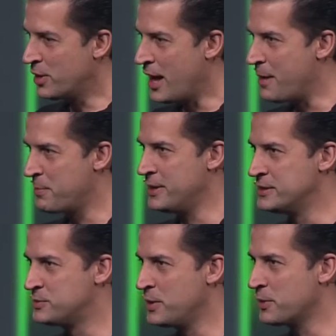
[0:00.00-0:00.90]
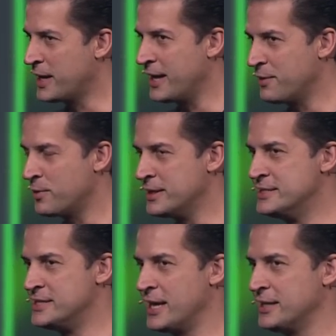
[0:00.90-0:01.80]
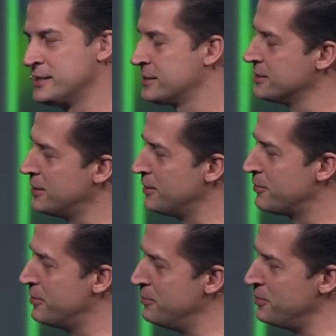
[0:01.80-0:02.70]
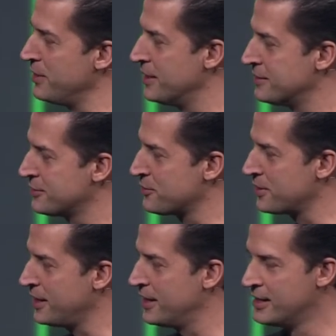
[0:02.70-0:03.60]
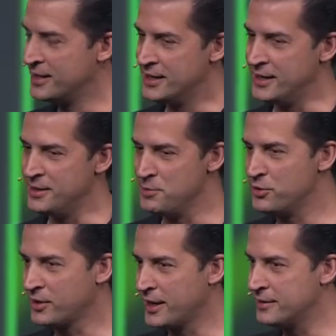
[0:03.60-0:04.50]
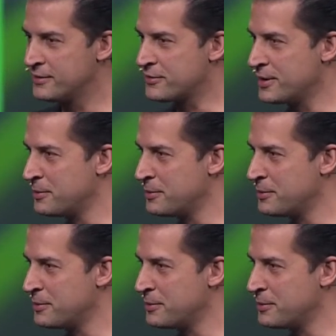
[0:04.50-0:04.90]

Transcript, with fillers: what happened is we were getting really jealous of the movie industry and the music industry